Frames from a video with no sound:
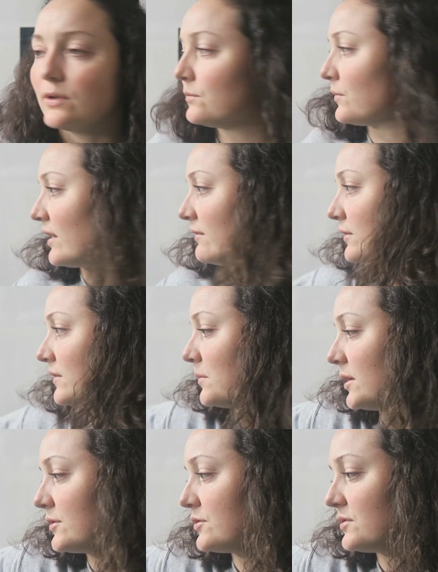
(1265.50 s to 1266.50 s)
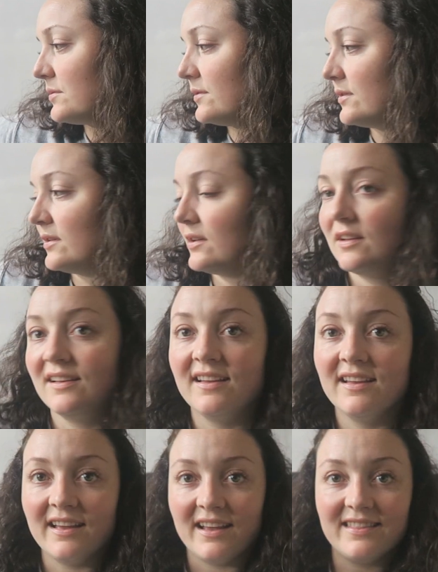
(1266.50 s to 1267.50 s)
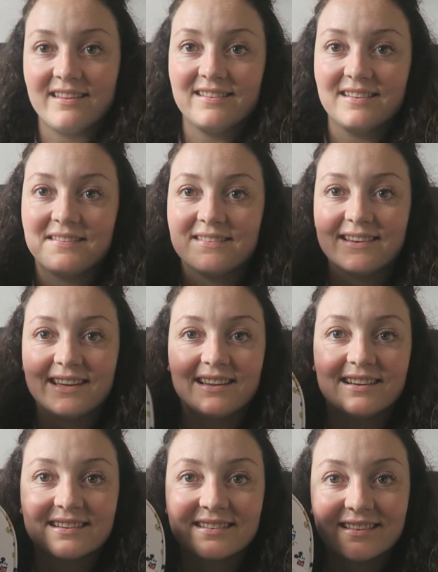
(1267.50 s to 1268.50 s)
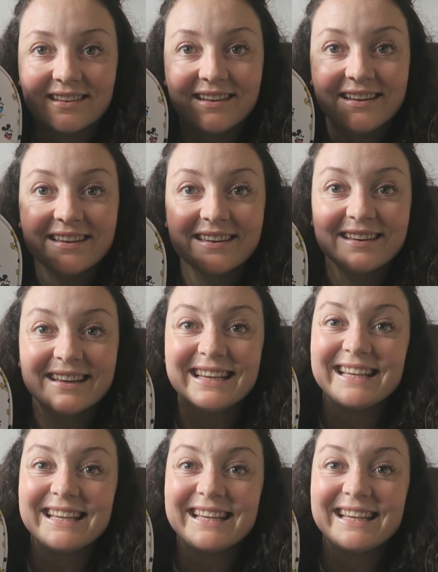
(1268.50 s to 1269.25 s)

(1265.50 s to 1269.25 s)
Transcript: won't wear as much. And this is what it looks like.